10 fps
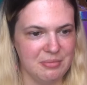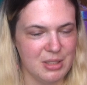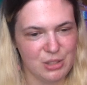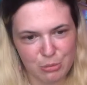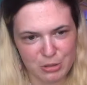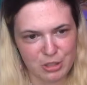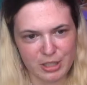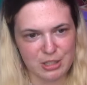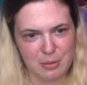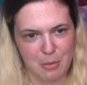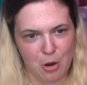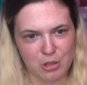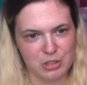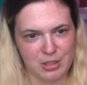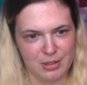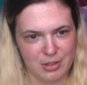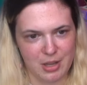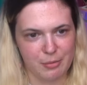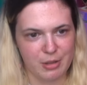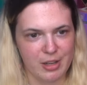It's almost like it's a marketing
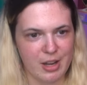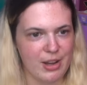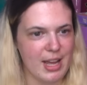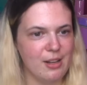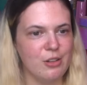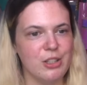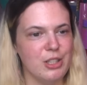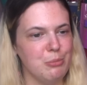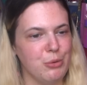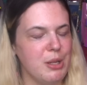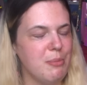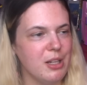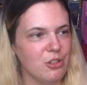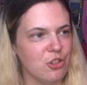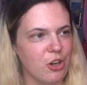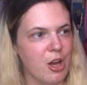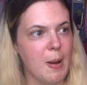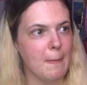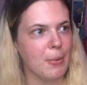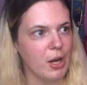thing. We're like, oh hey, look at this pretty picture,
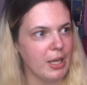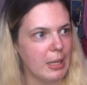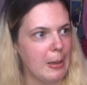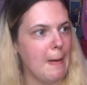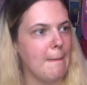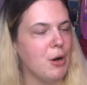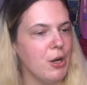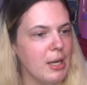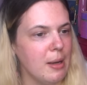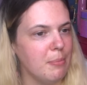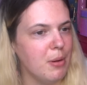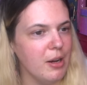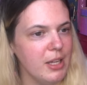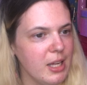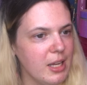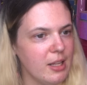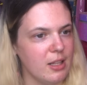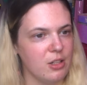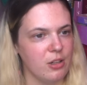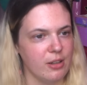buy it, buy it, buy it, and
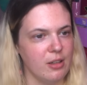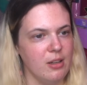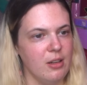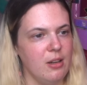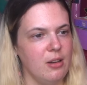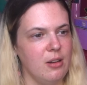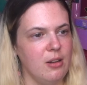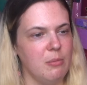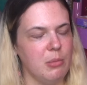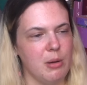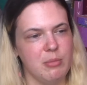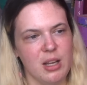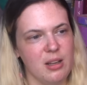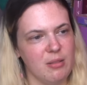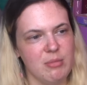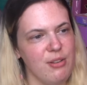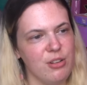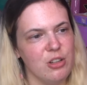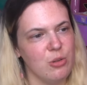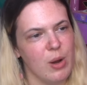then you're like, but I'm never
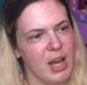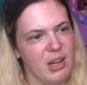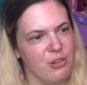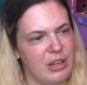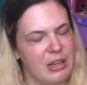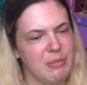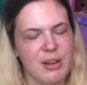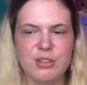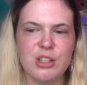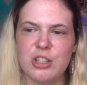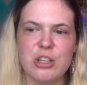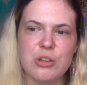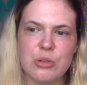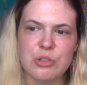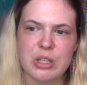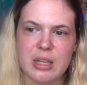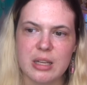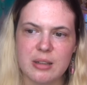gonna wear it, I'm never gonna use it.